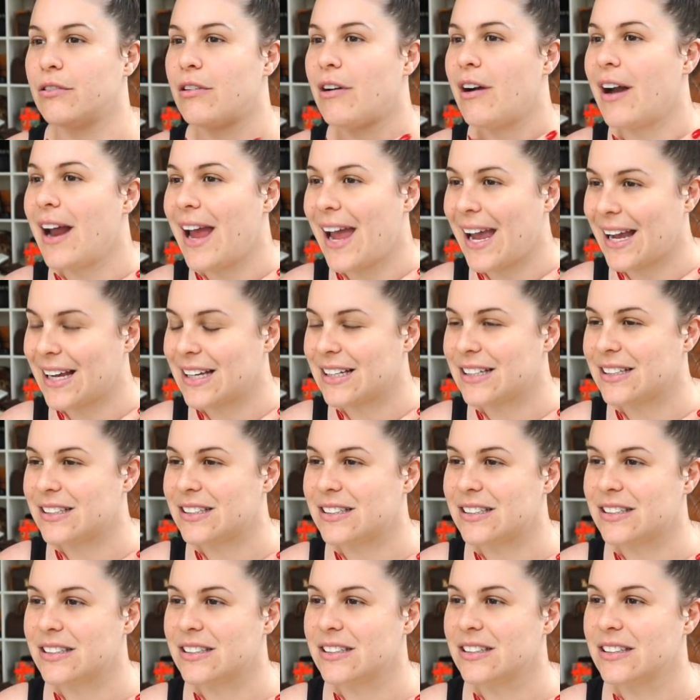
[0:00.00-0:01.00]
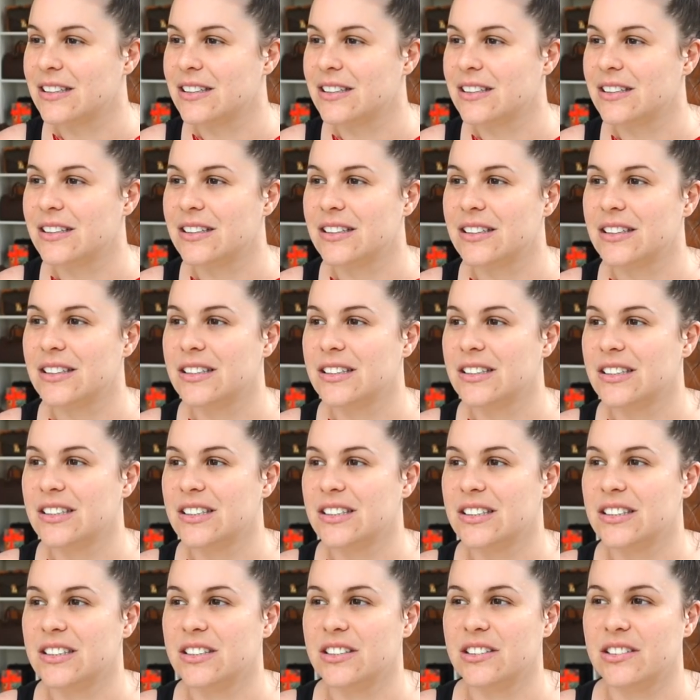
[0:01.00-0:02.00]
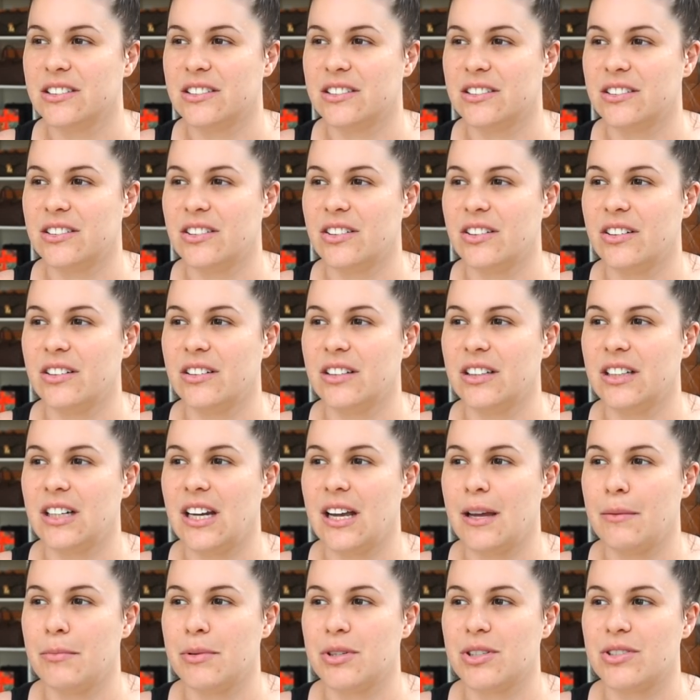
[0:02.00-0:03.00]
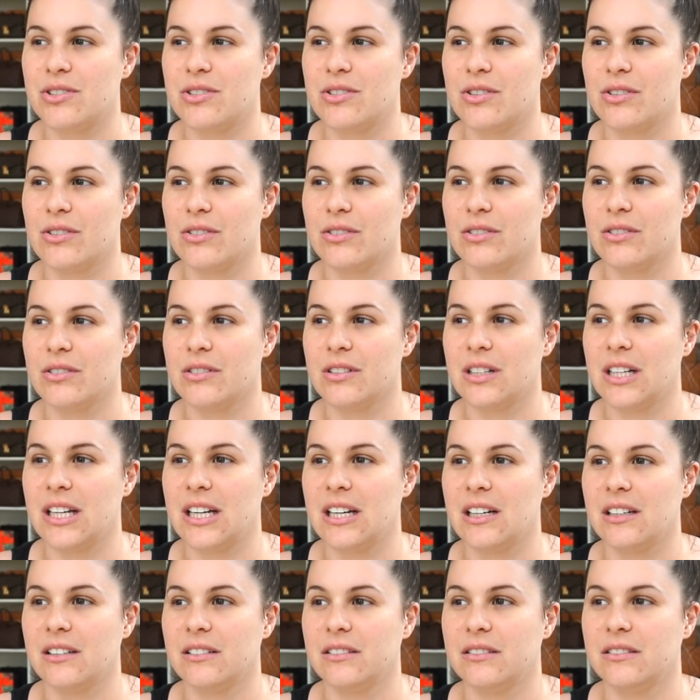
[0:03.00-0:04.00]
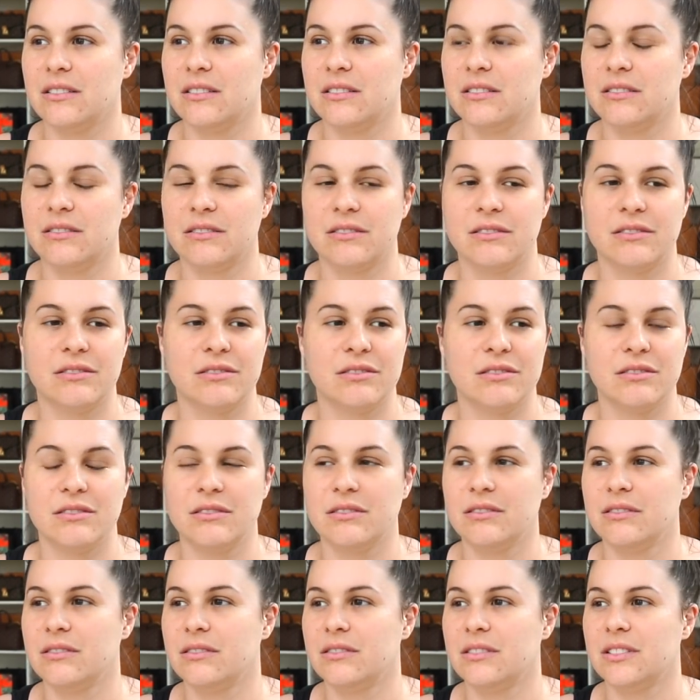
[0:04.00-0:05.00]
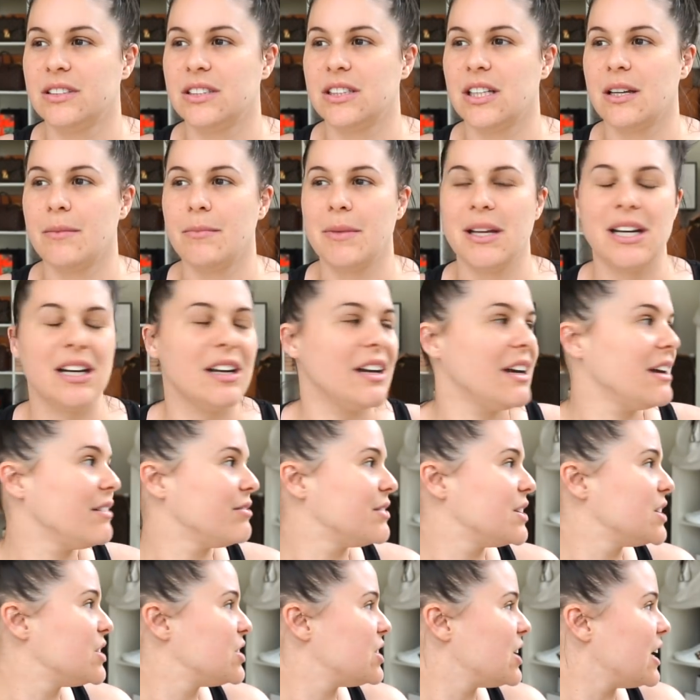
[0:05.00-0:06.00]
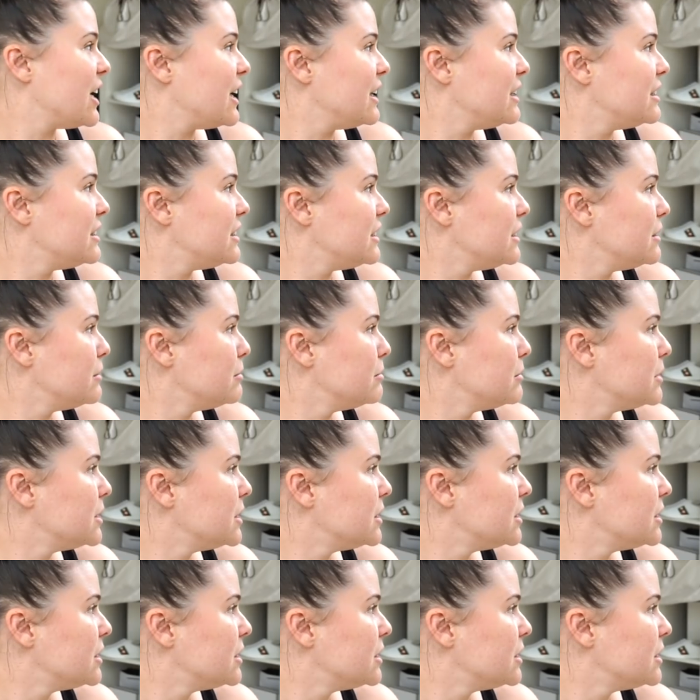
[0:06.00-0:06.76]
Rex. Oh no, the neighbor's dog got out. Does that mean I have to chase him?